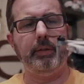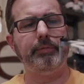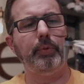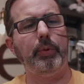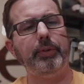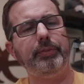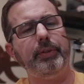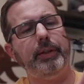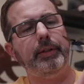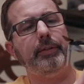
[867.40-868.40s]
of course,
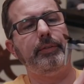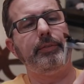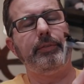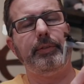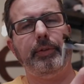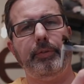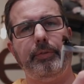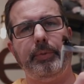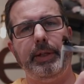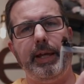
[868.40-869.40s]
is your
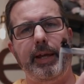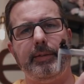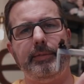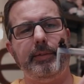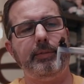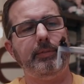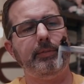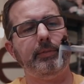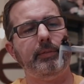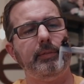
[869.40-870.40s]

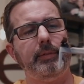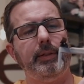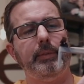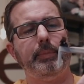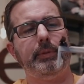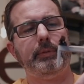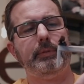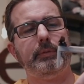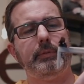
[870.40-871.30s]
3-axis gimbal.